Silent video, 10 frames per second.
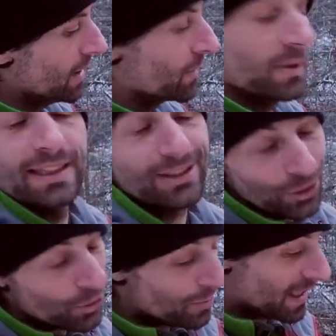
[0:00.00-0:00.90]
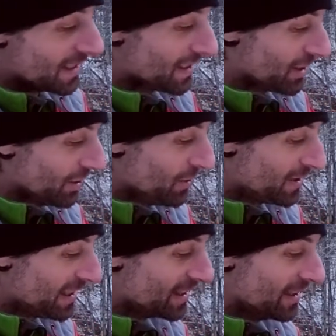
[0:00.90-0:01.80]
This one is new because it's a new
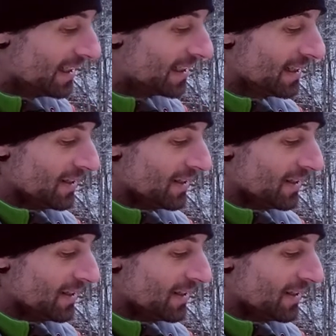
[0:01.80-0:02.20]
season,